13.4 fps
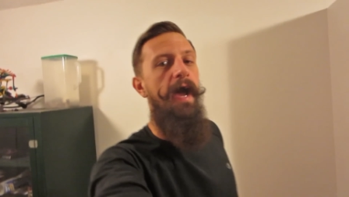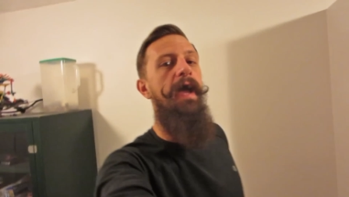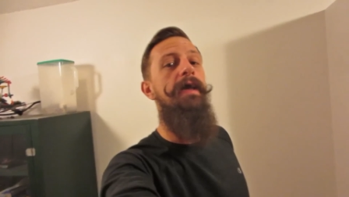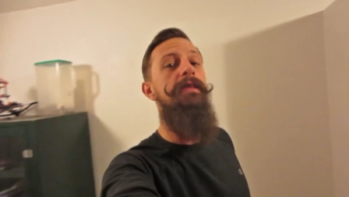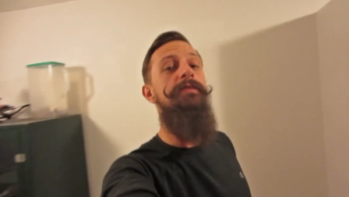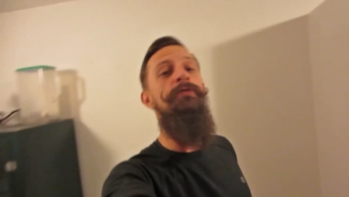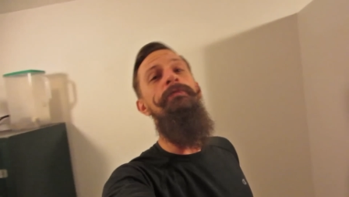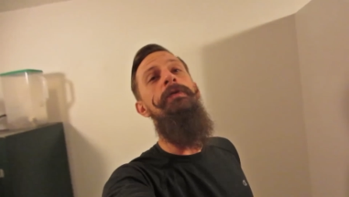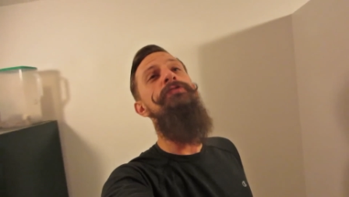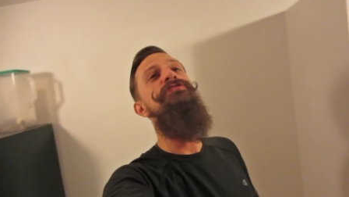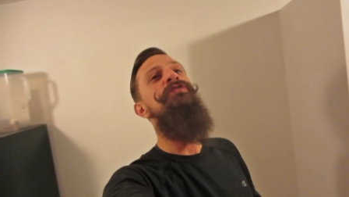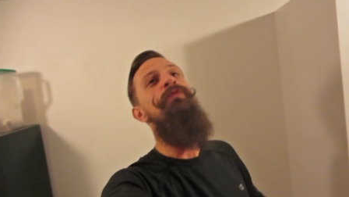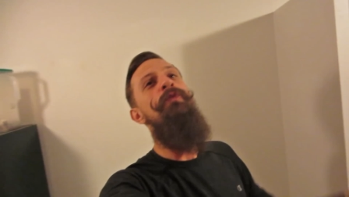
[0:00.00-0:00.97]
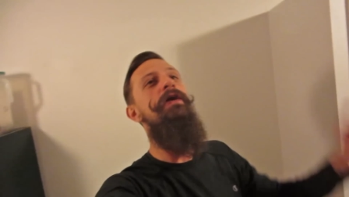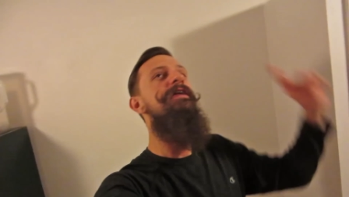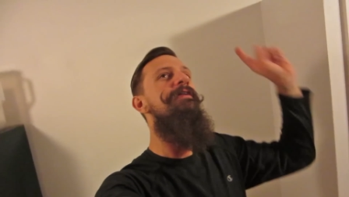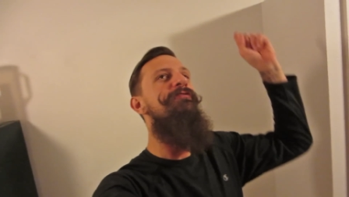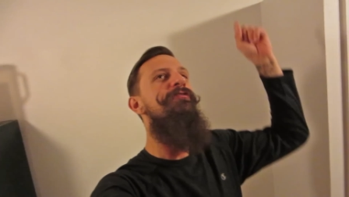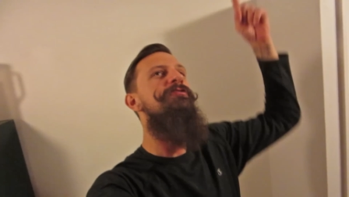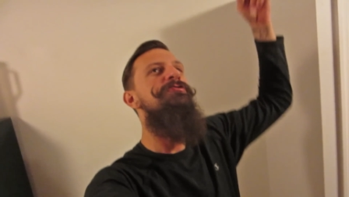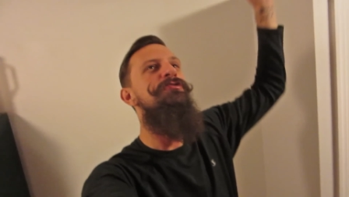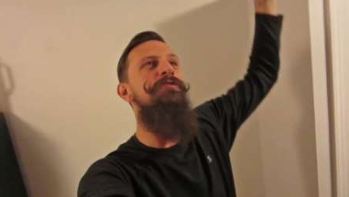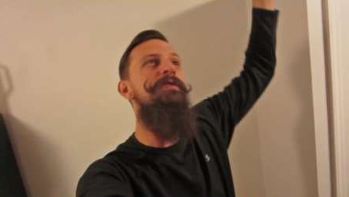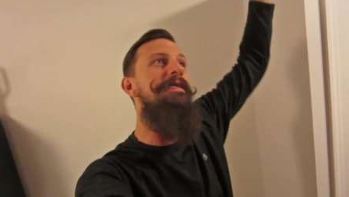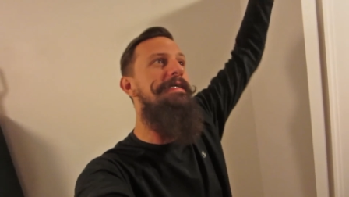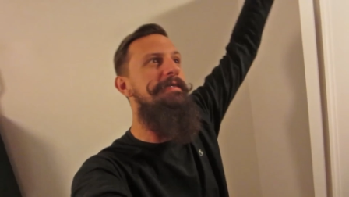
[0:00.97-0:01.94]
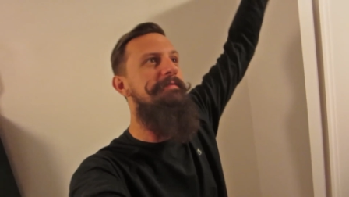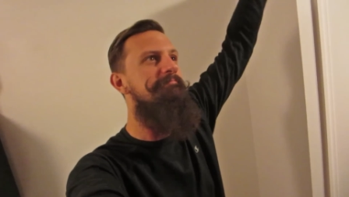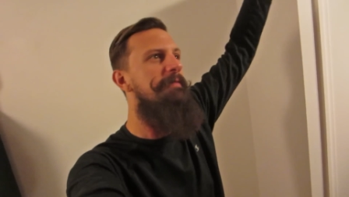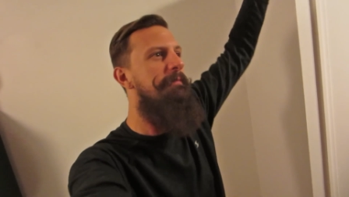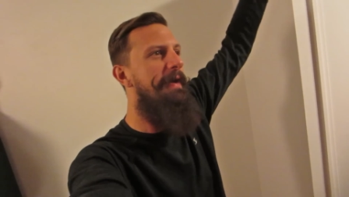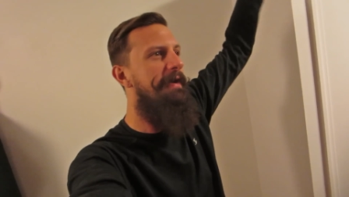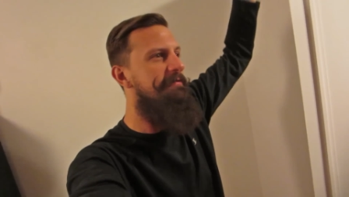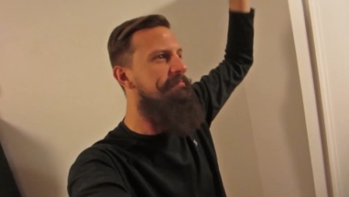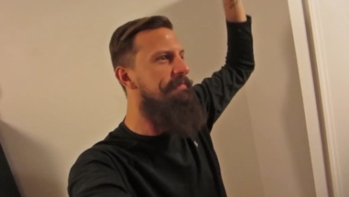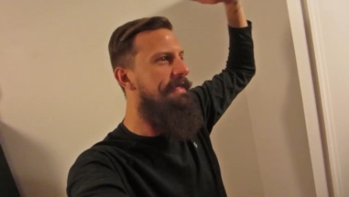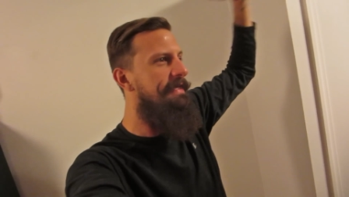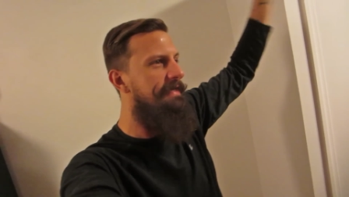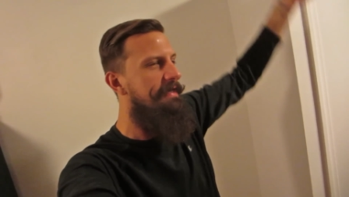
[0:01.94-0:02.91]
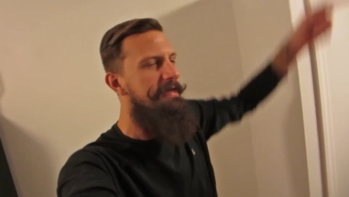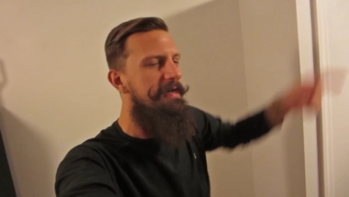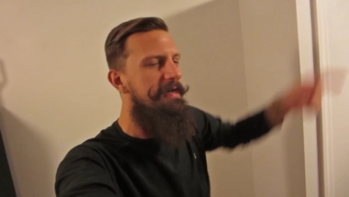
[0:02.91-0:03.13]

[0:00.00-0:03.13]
I had the most wonderful dream about me